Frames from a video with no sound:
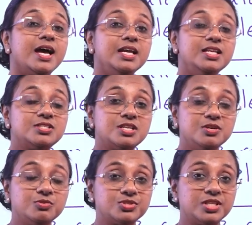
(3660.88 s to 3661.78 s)
I
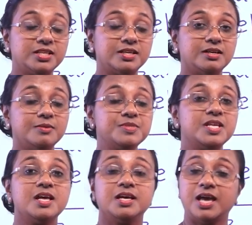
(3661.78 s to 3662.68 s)
introduce the terms
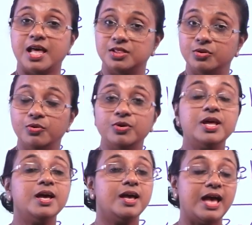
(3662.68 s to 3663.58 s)
cathode,